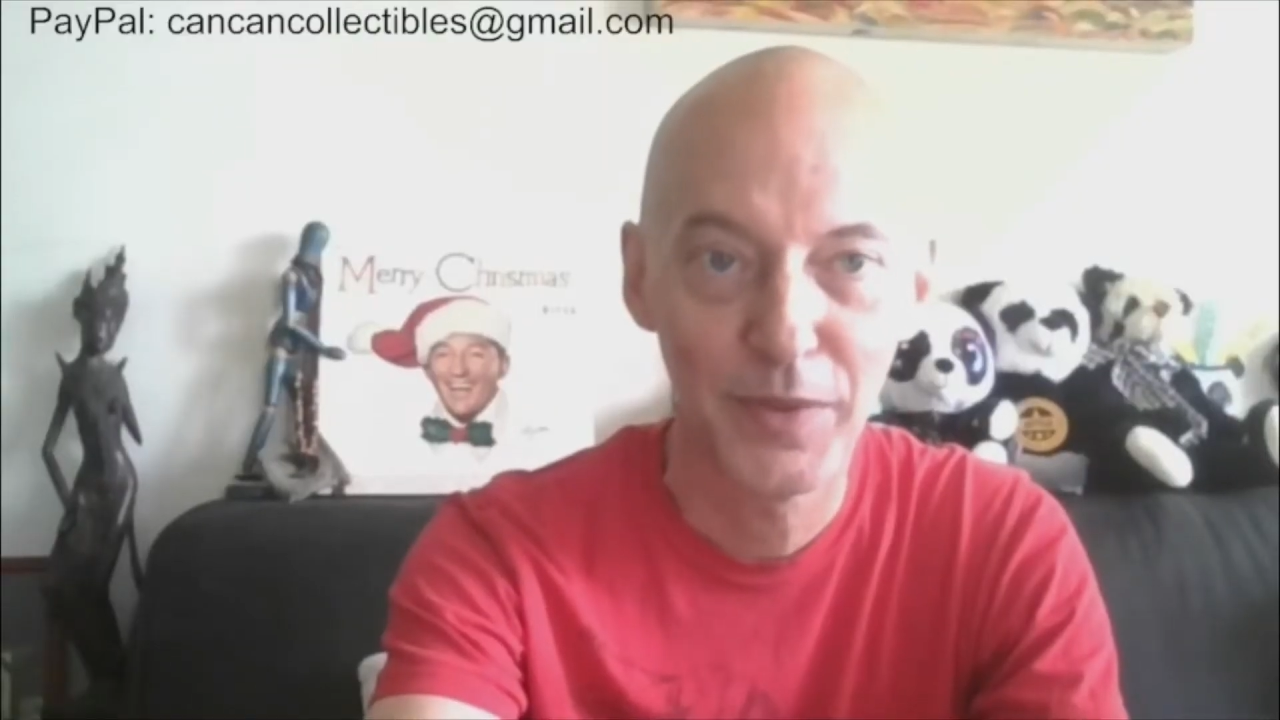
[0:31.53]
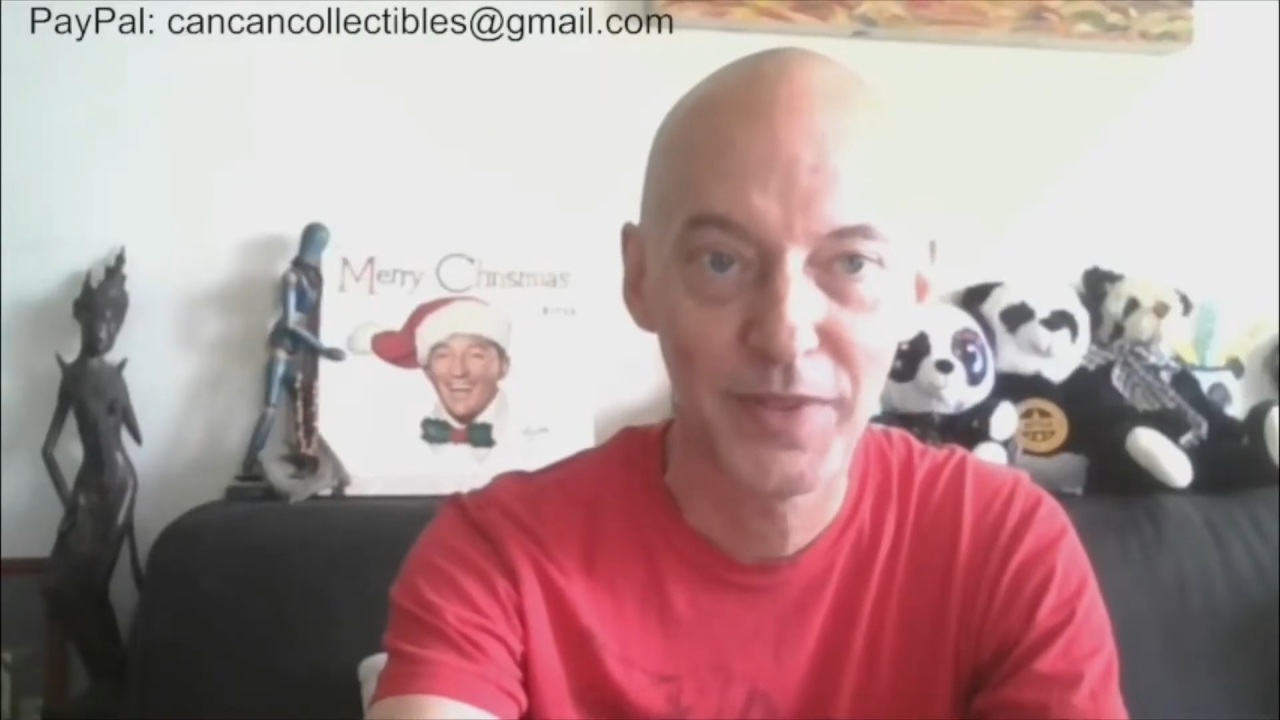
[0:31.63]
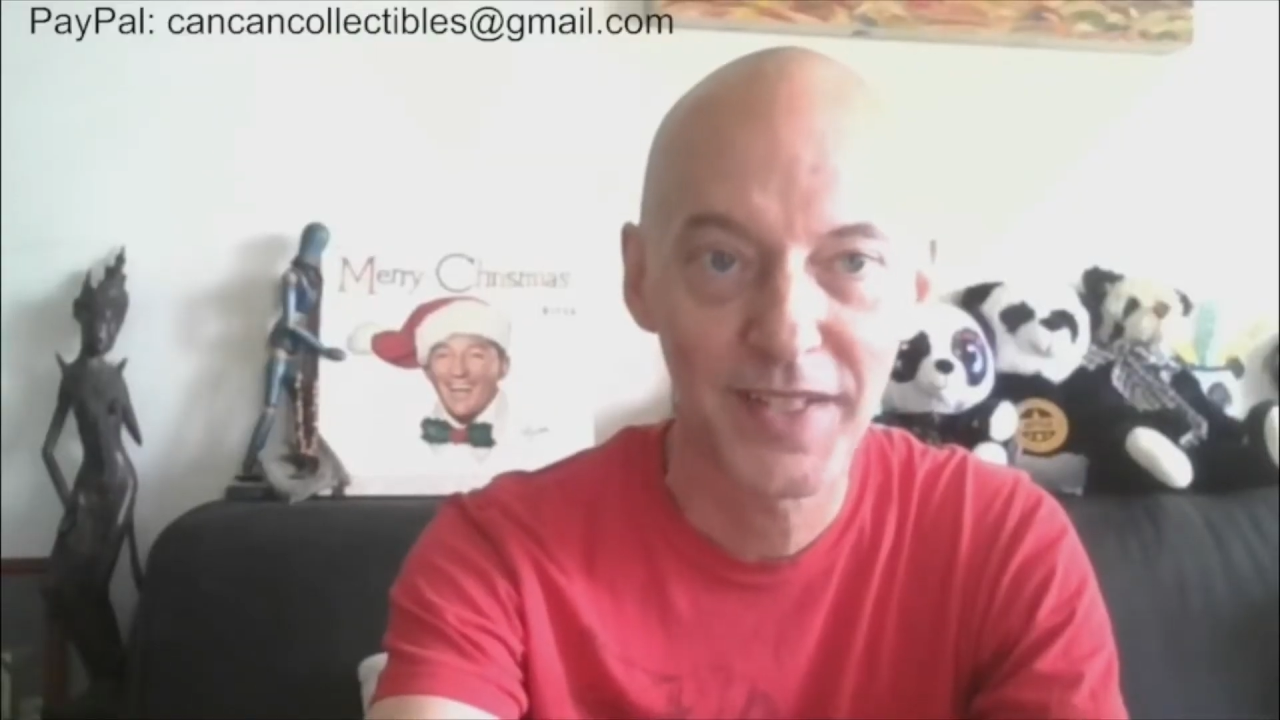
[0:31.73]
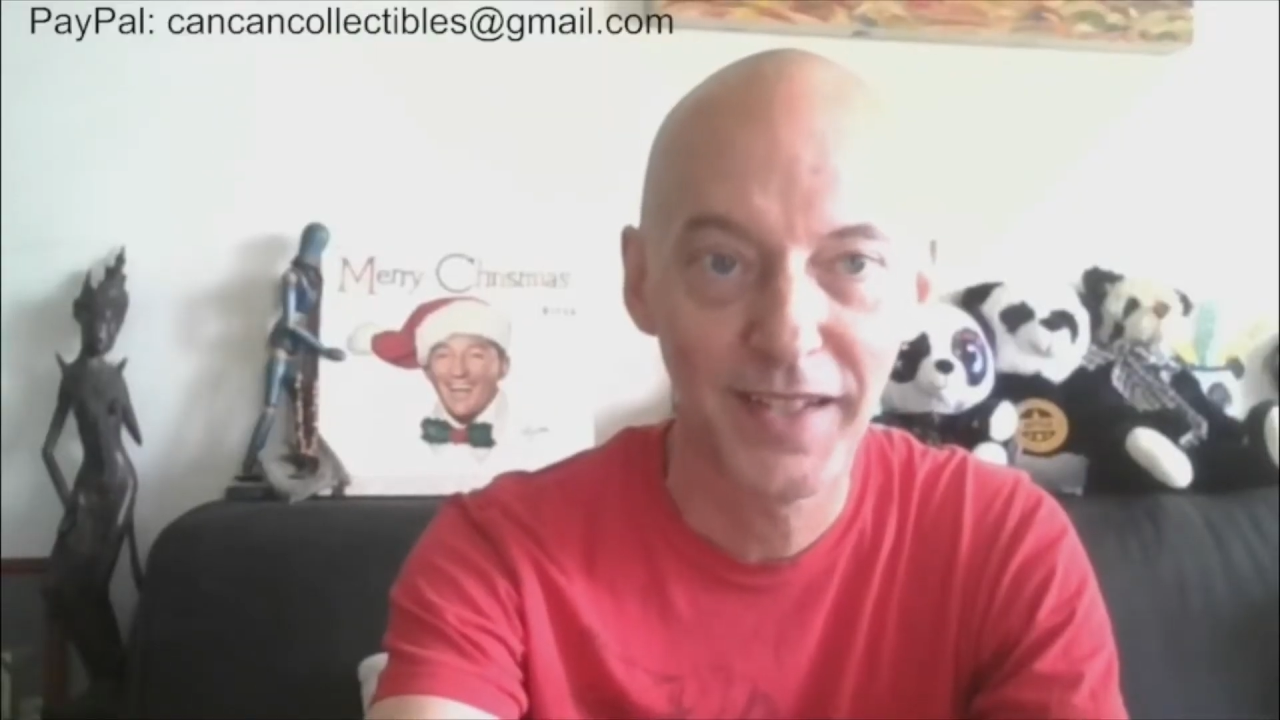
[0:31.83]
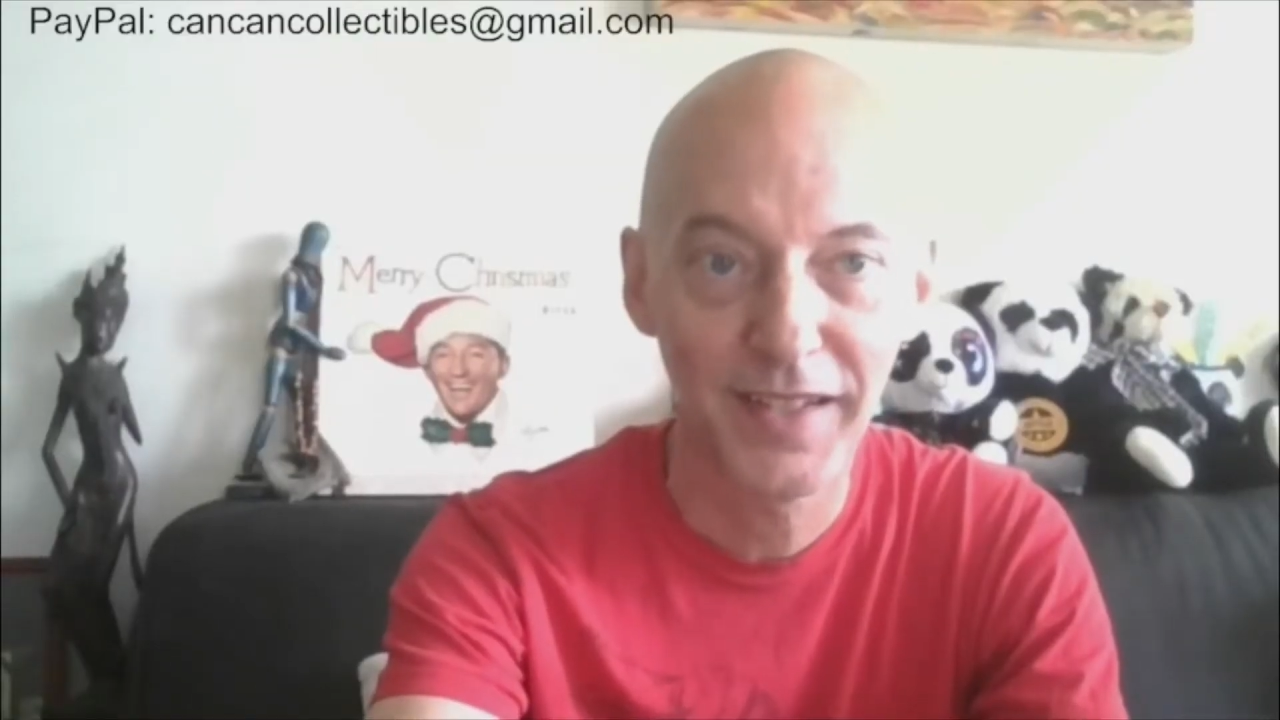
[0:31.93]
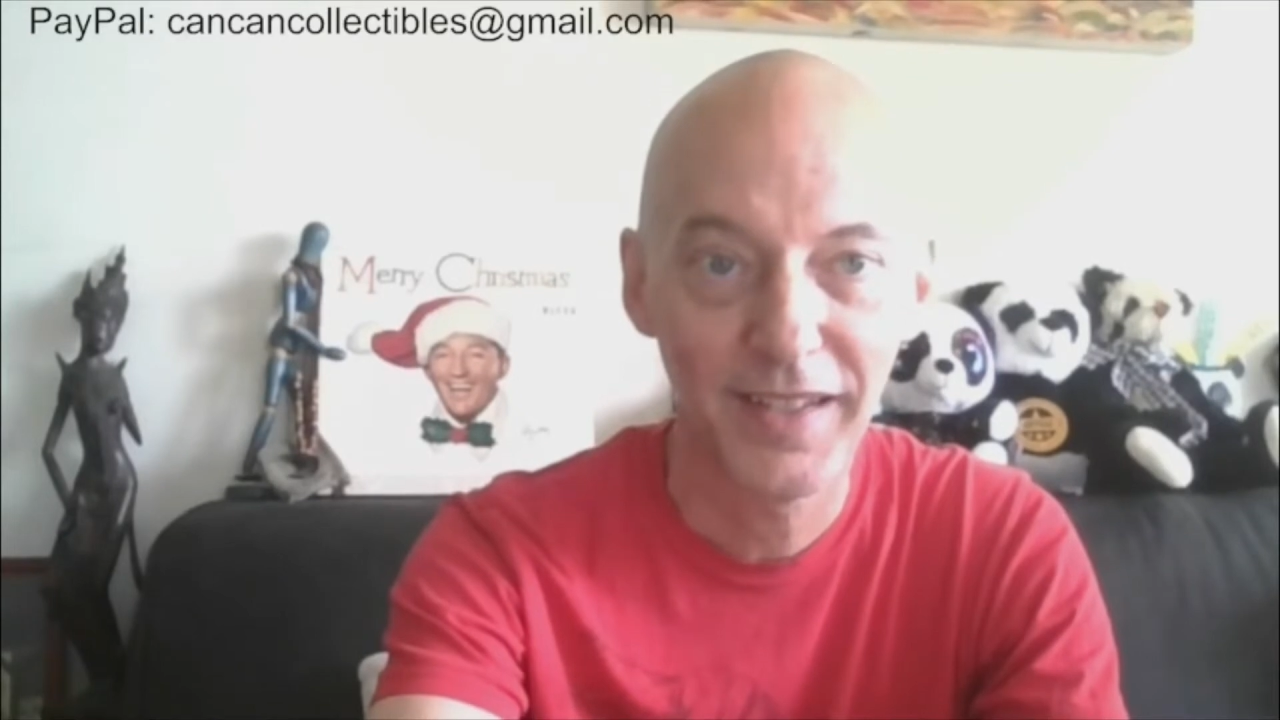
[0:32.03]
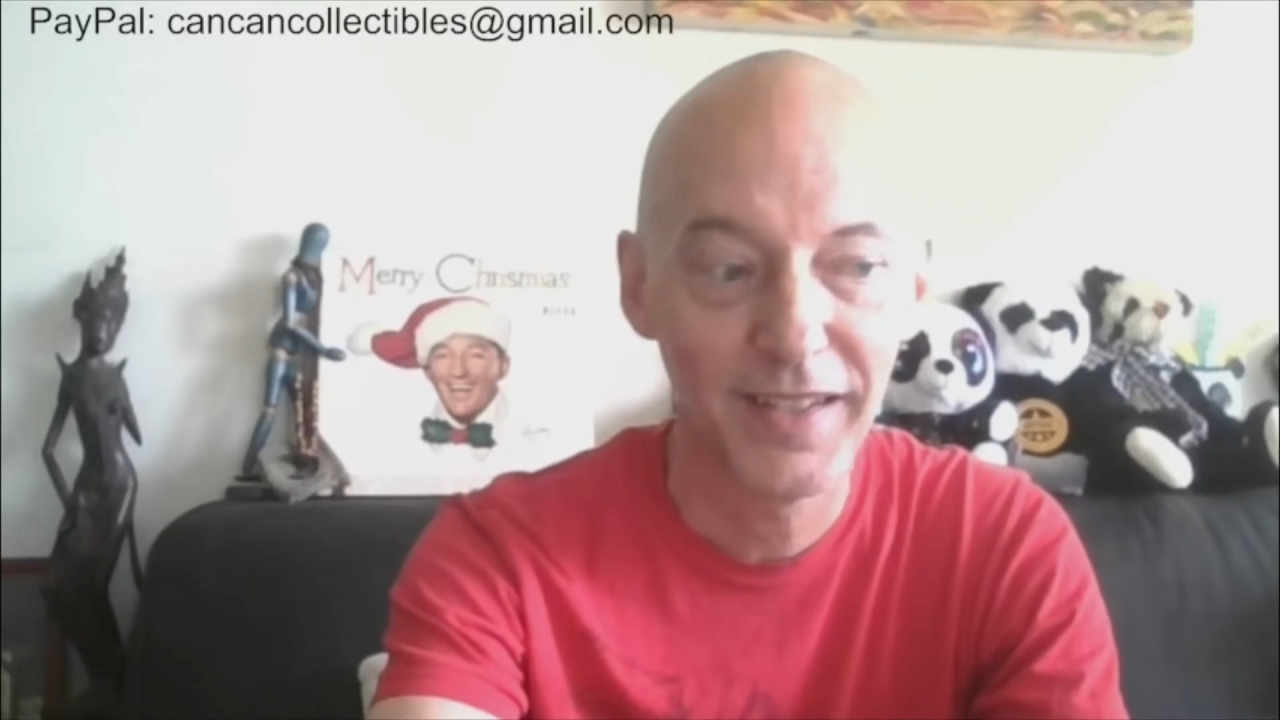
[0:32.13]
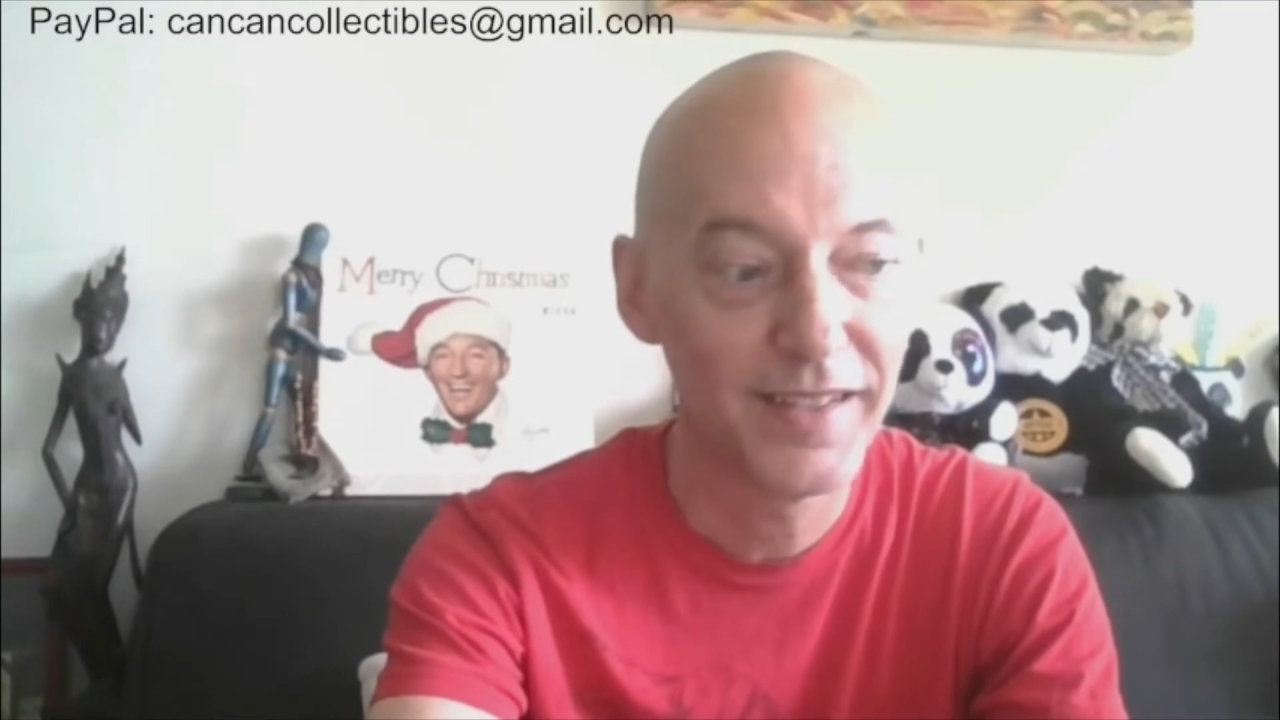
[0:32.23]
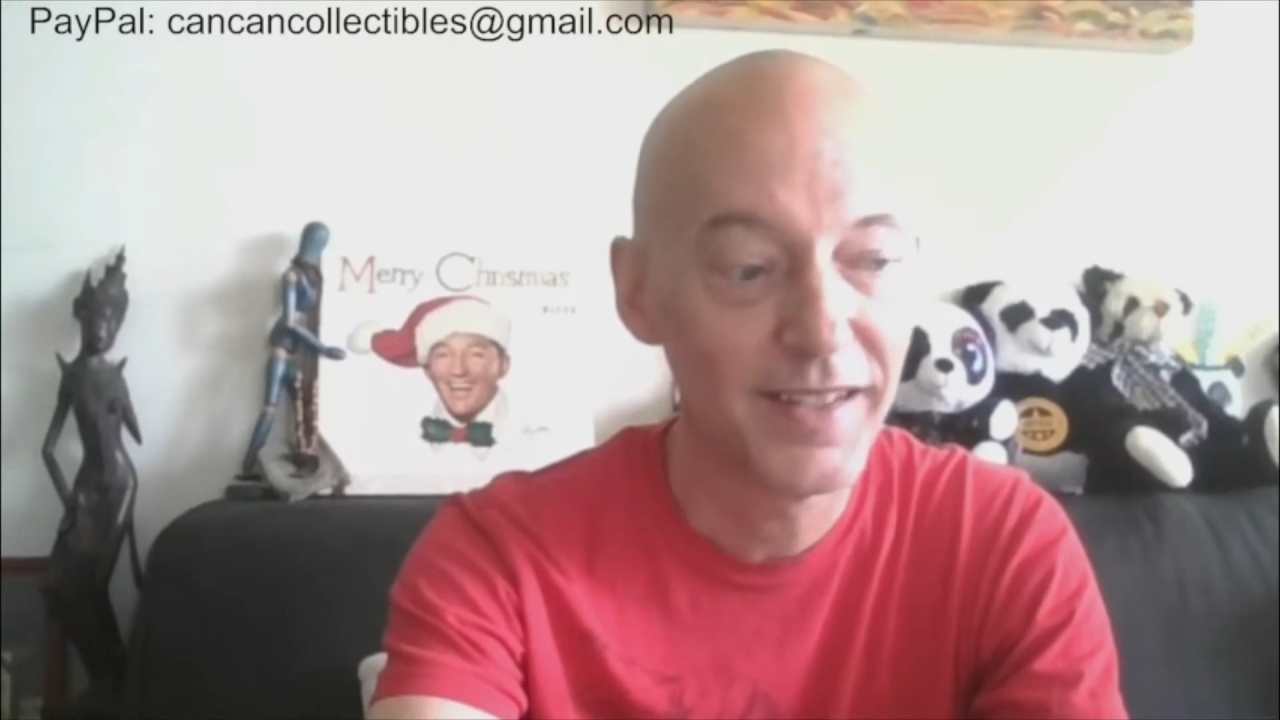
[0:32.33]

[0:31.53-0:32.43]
it's Can Can,